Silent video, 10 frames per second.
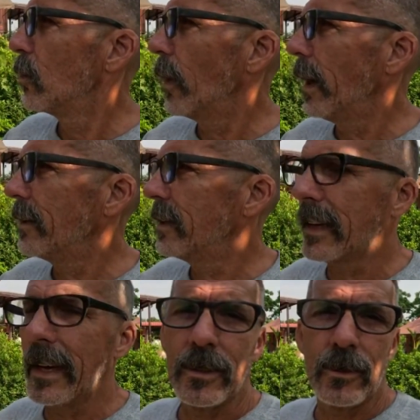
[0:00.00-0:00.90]
way to
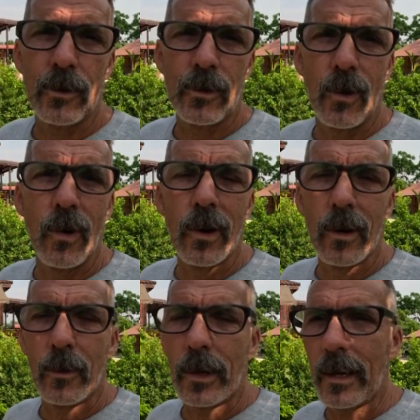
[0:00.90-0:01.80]
get to a
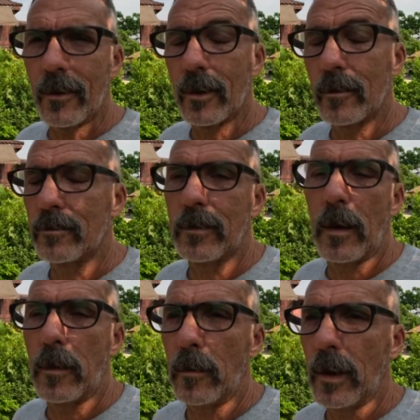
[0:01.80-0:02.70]
door or whatever,
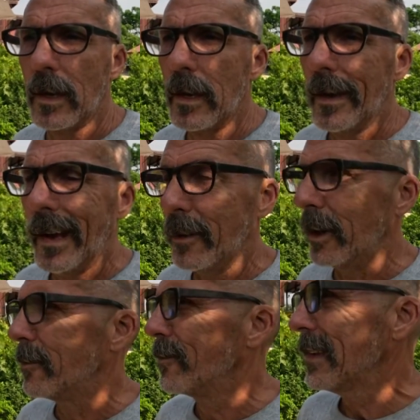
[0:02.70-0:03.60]
blah blah blah.
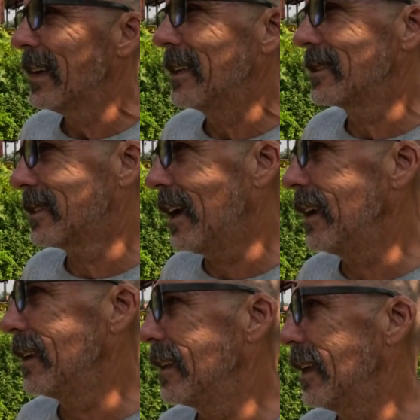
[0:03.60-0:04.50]
Anyway, I
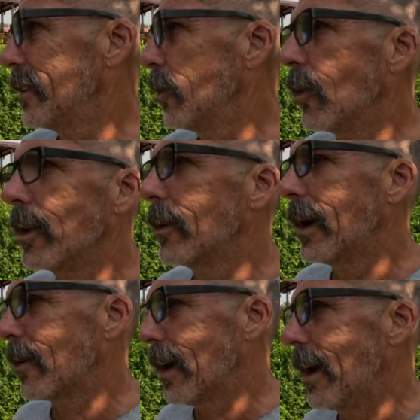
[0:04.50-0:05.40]
decided that the only
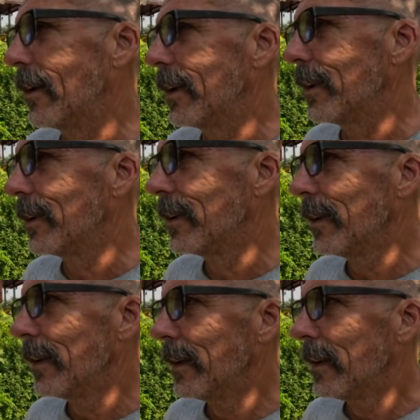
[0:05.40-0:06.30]
way around it
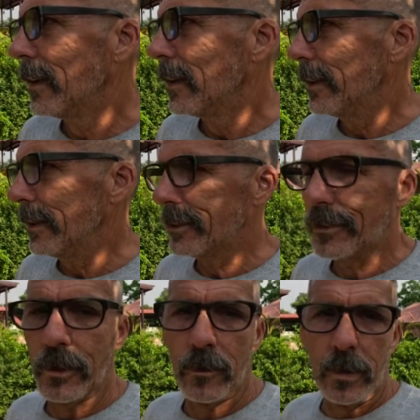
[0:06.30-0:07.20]

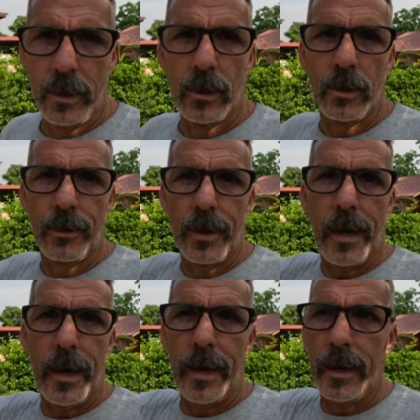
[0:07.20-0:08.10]
is to build
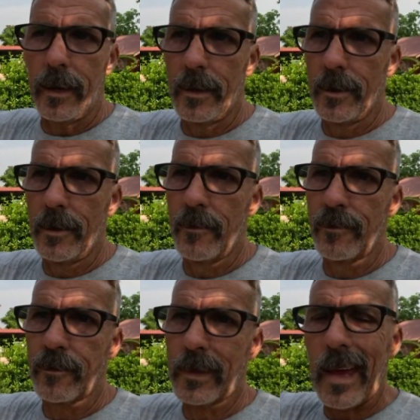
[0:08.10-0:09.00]
a
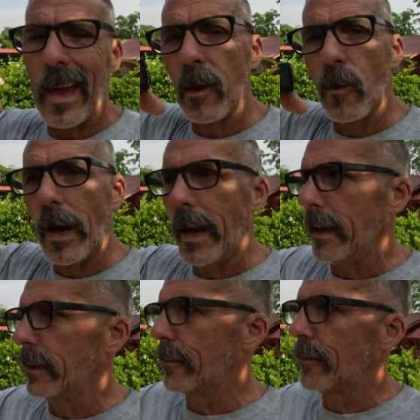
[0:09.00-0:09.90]

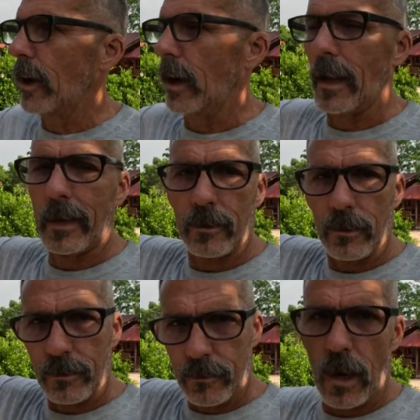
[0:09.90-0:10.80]
gangway in the front, like
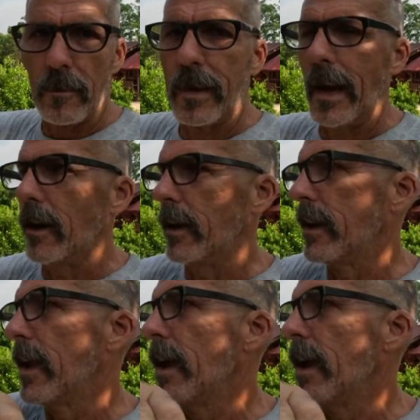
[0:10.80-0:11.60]
just drop down